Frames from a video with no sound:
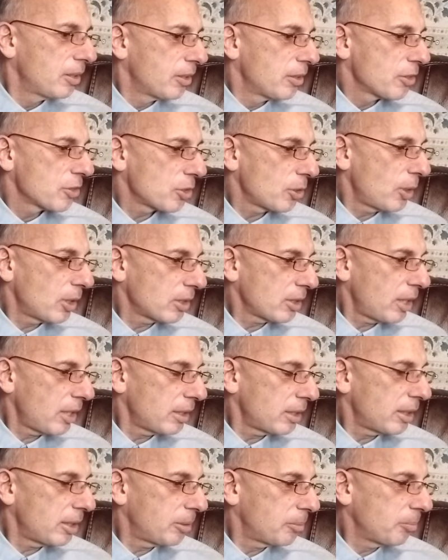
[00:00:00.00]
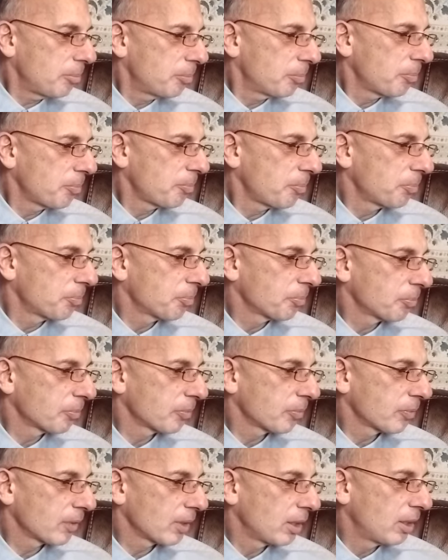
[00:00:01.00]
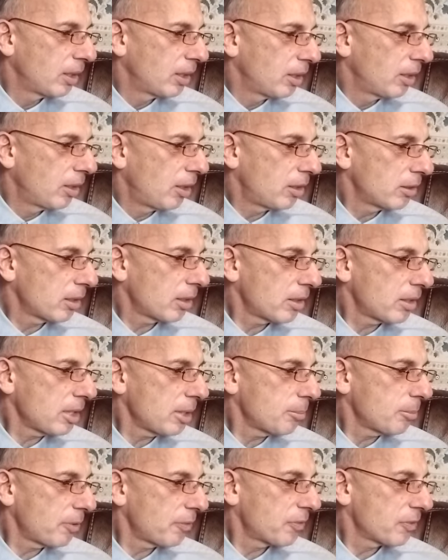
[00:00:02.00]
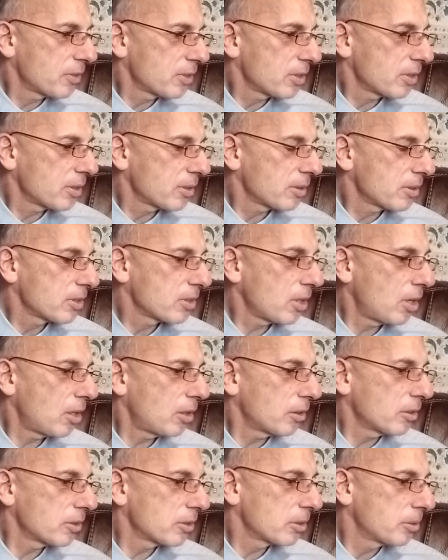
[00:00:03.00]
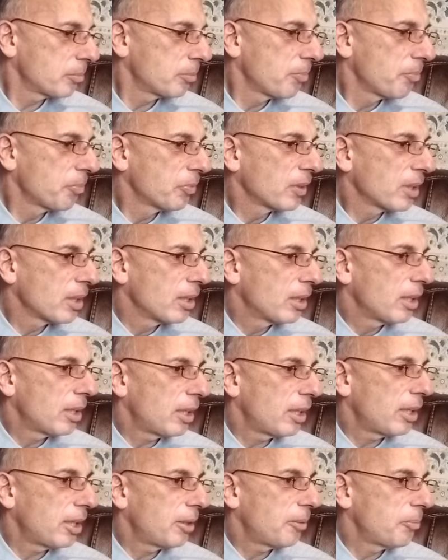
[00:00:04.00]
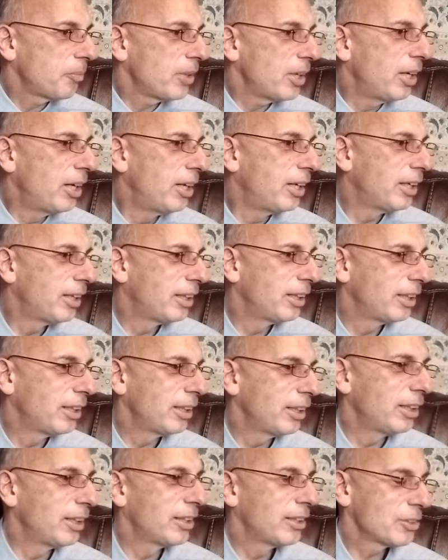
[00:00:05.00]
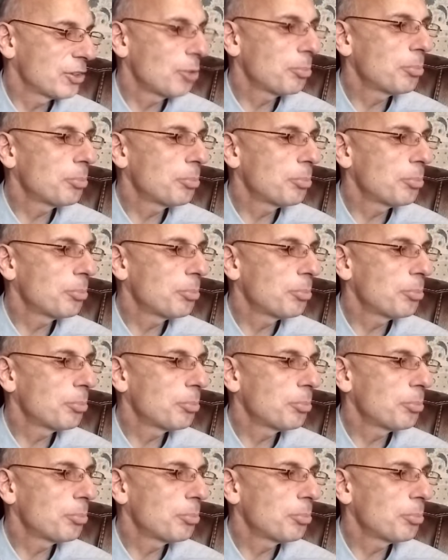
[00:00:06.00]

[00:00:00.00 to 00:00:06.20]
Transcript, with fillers: so I thought um, on the theme of songs, um, I'll